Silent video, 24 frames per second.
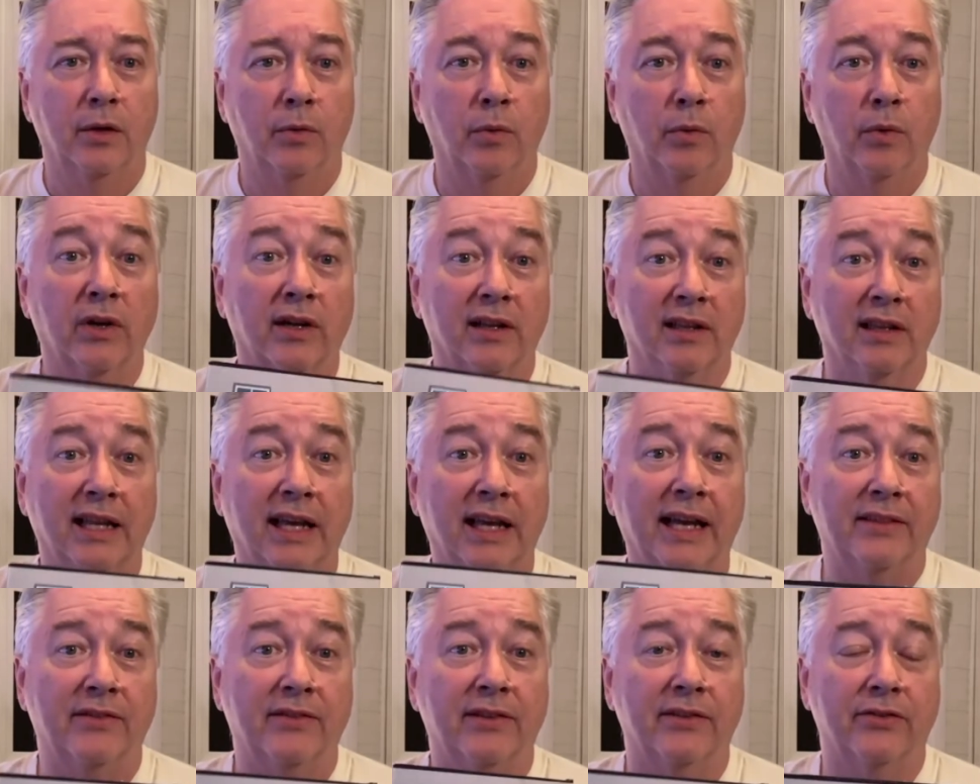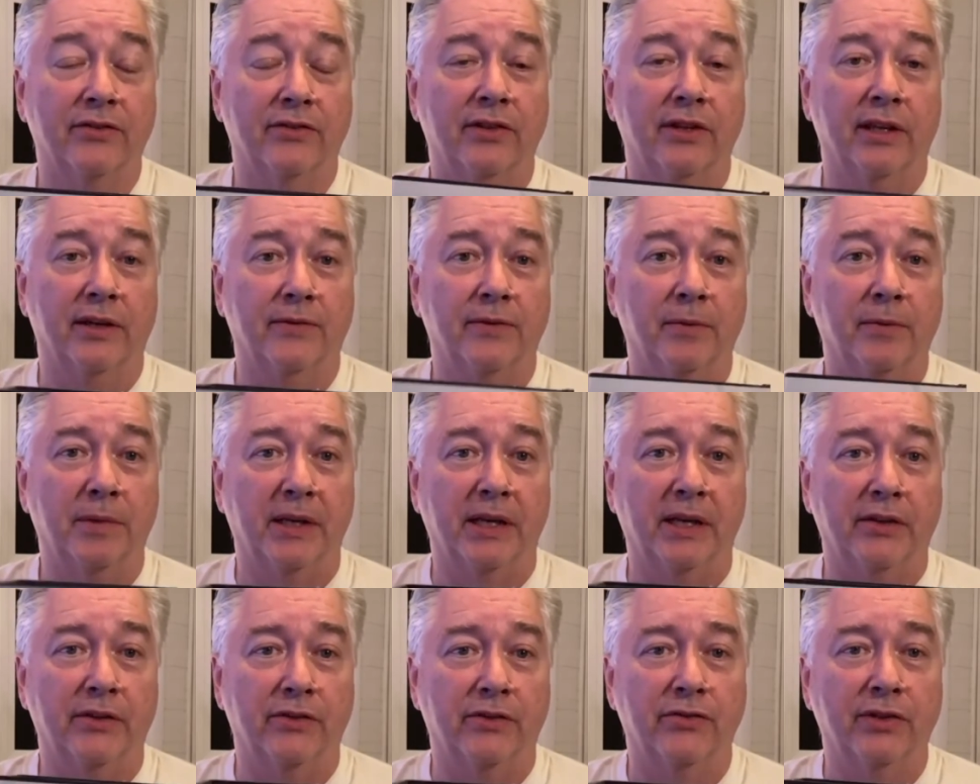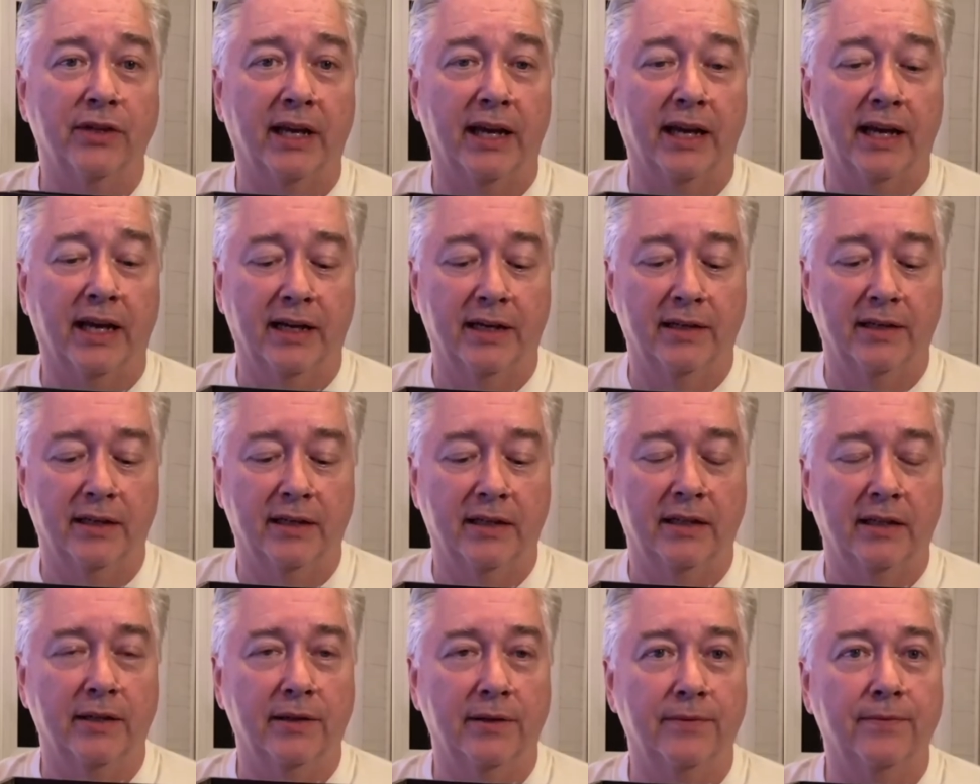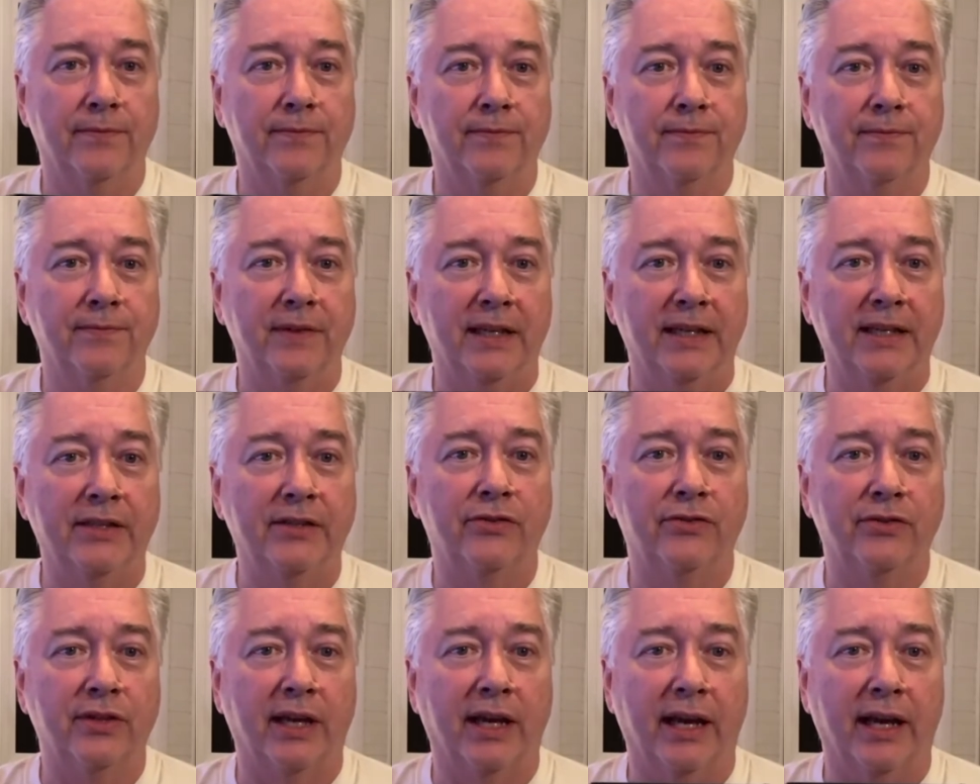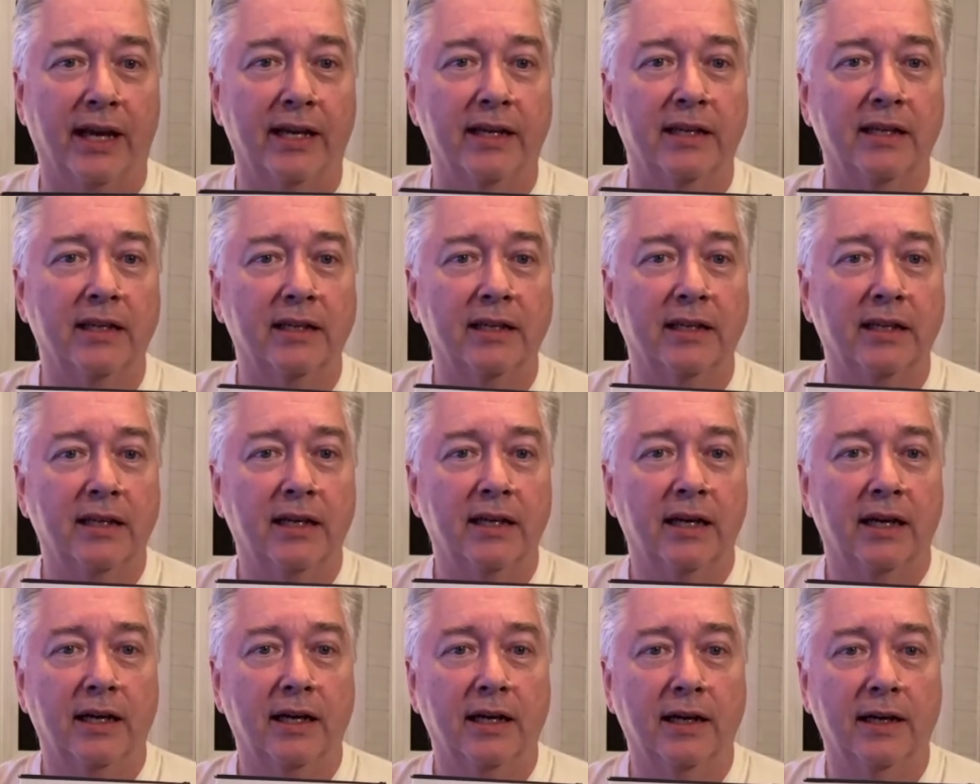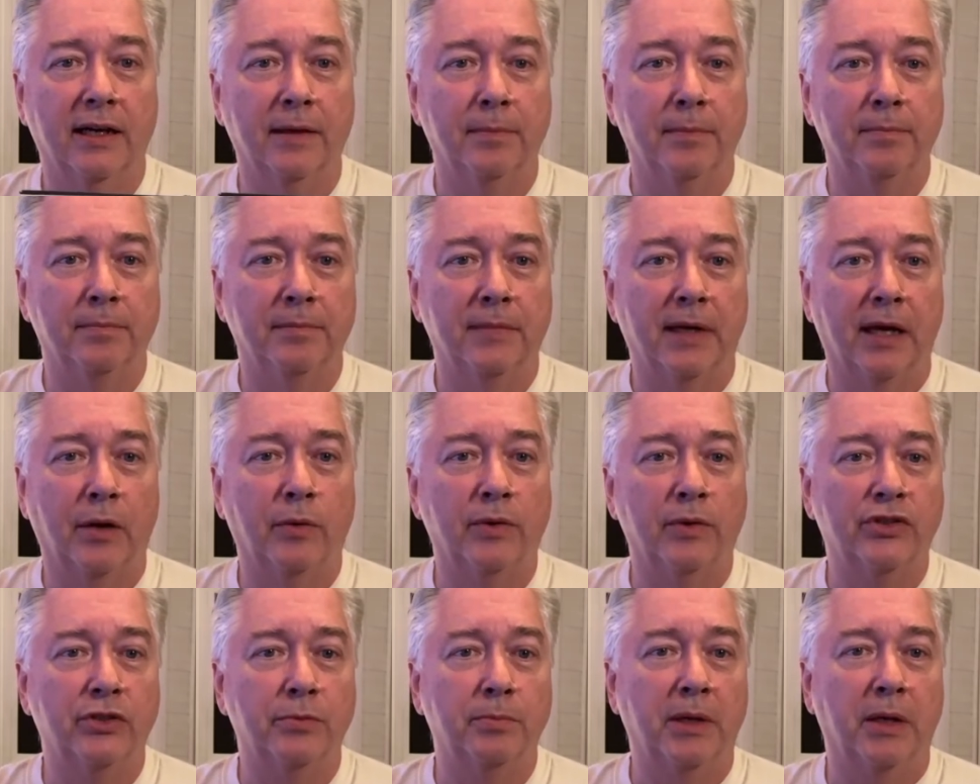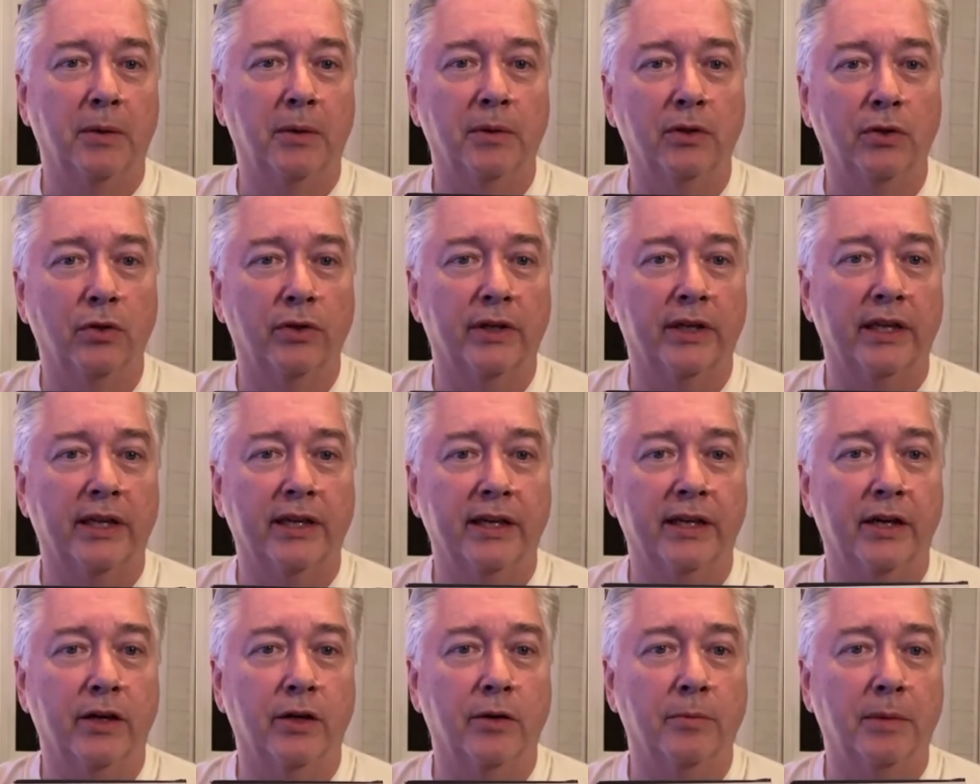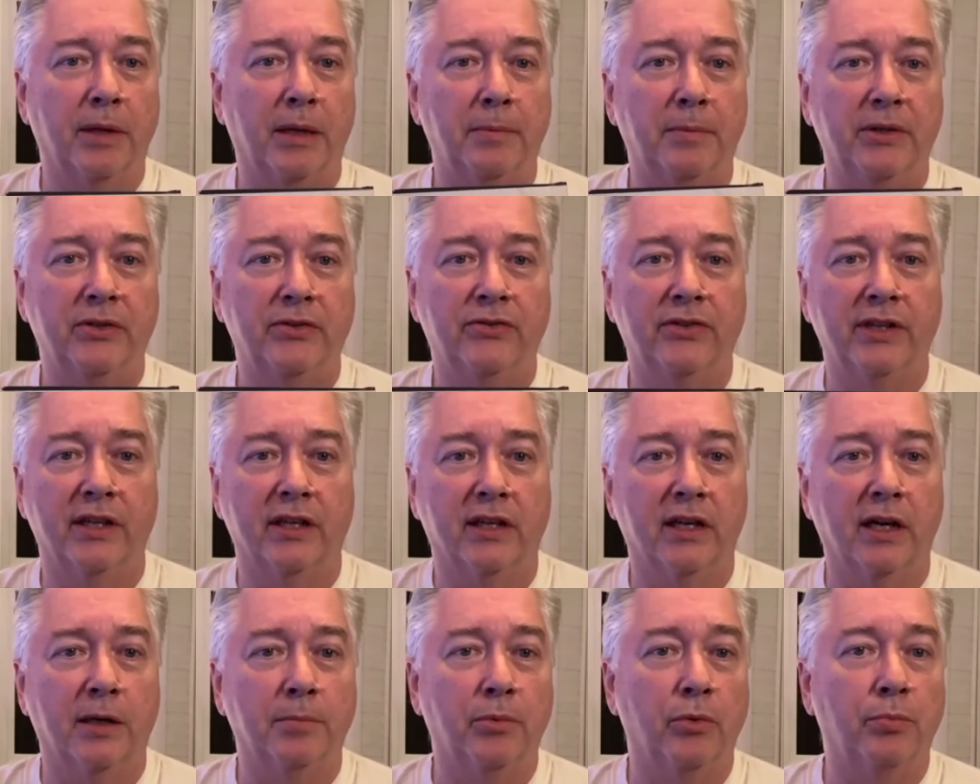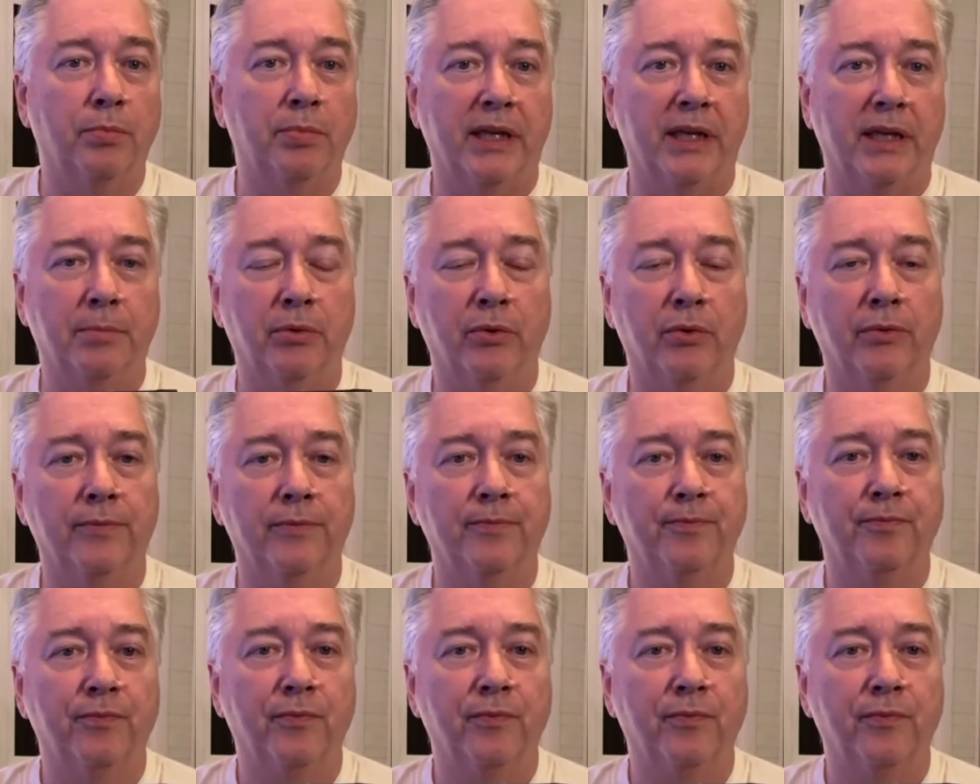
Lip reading: we're going to light this thing from the inside. And the inside, I want you to be able to look in here, maybe see a couple people.